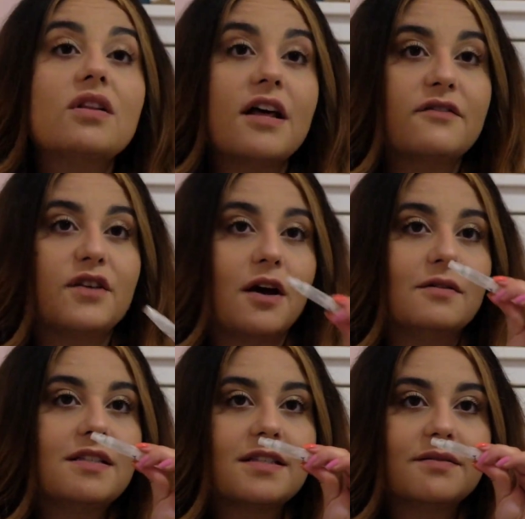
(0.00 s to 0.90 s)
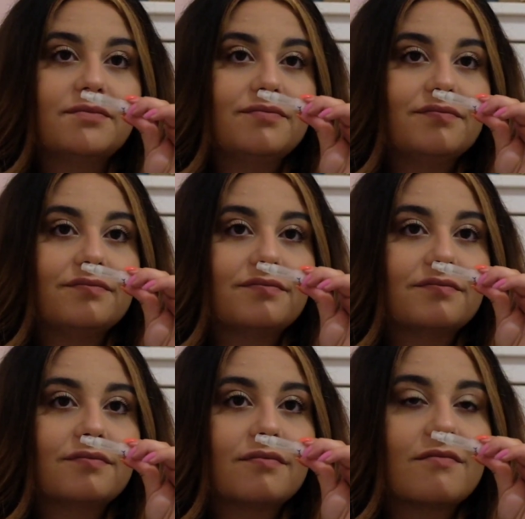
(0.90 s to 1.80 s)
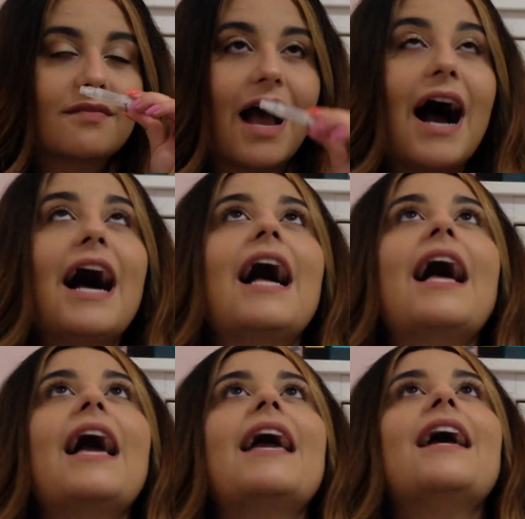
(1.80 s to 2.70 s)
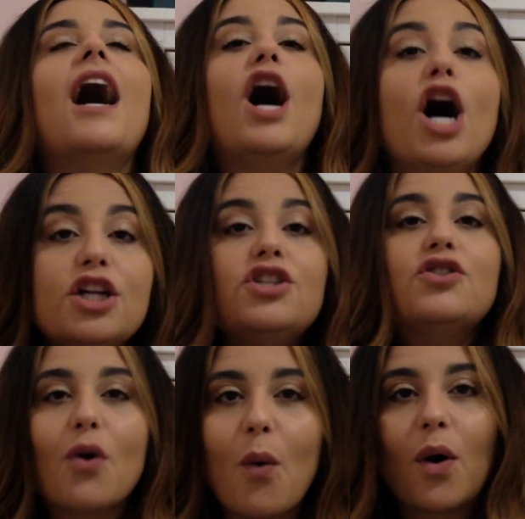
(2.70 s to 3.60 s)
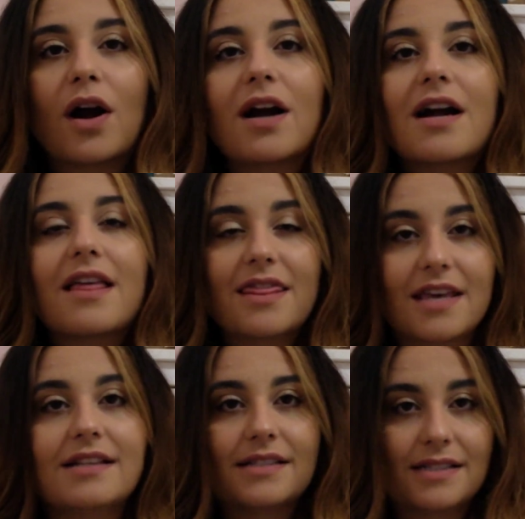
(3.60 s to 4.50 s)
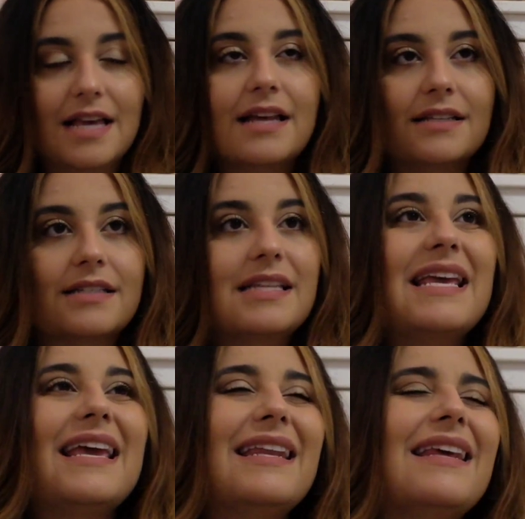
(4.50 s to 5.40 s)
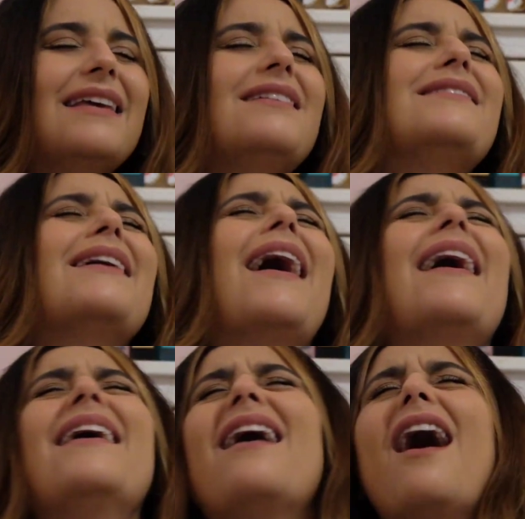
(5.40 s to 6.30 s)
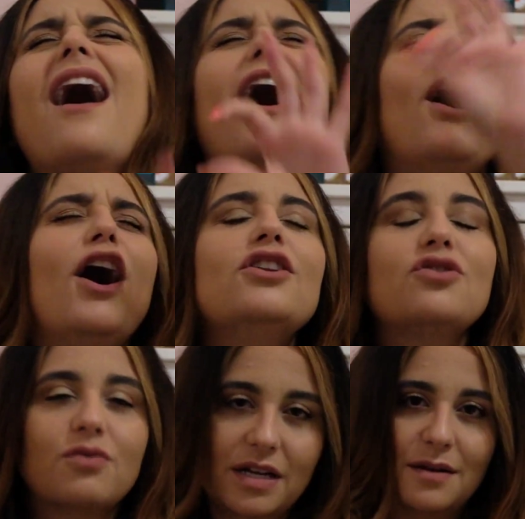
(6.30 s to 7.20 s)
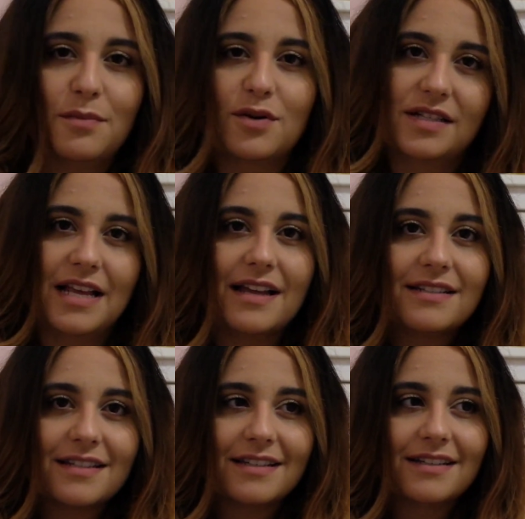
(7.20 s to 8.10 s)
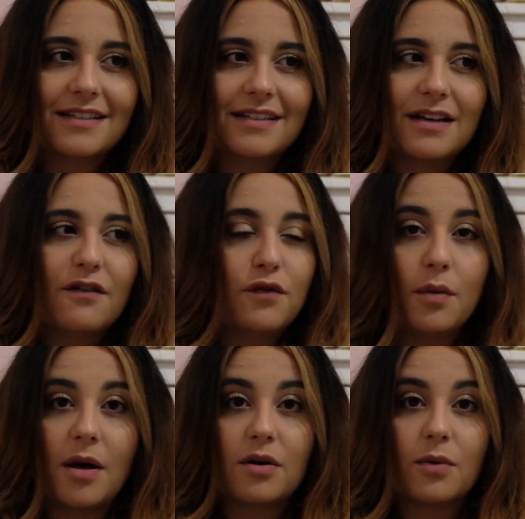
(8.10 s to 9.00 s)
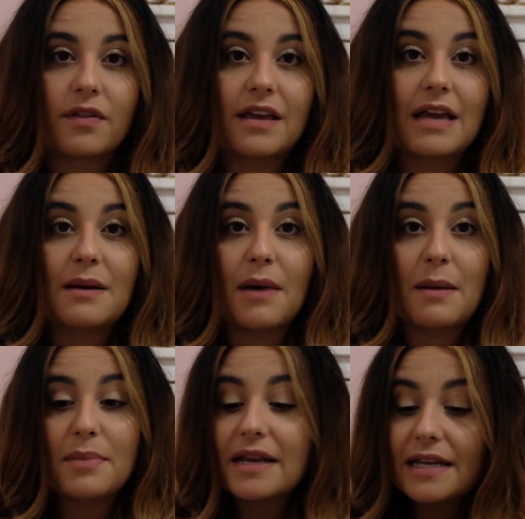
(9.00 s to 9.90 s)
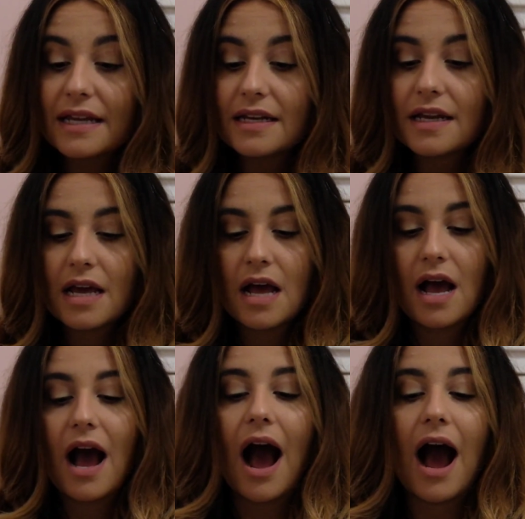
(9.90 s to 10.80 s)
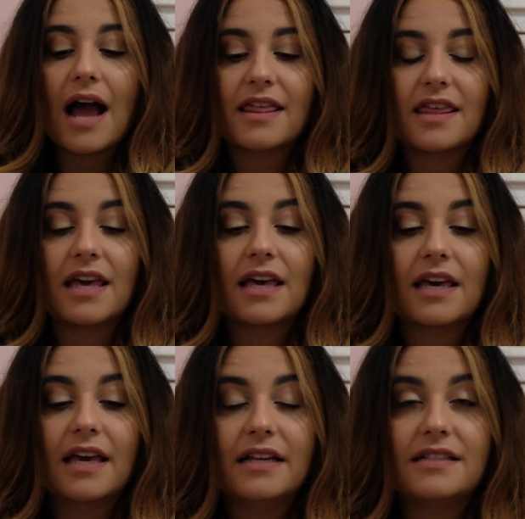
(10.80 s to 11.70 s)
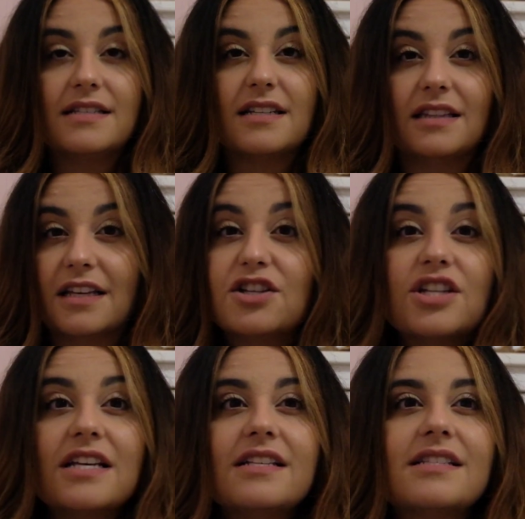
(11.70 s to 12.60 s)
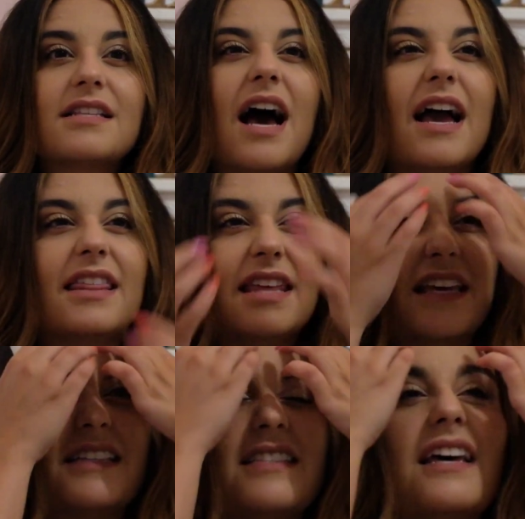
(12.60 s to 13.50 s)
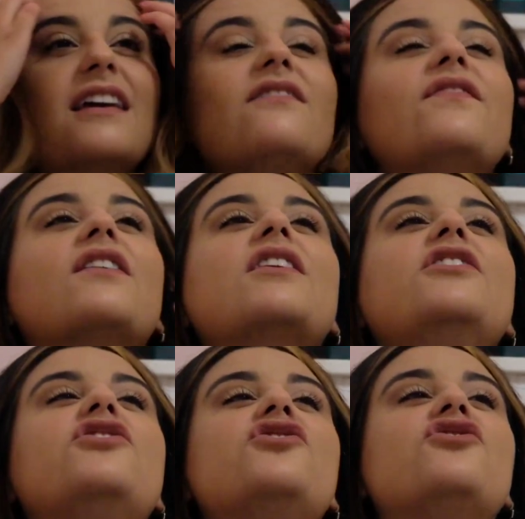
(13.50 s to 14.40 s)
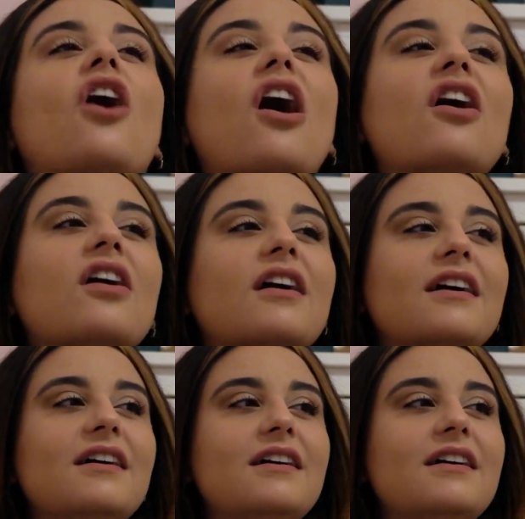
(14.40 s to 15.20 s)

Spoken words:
lot of notes. I adore this scent. It is 100% full bottle worthy in my opinion. I think it's delicious. I think it's like a very dark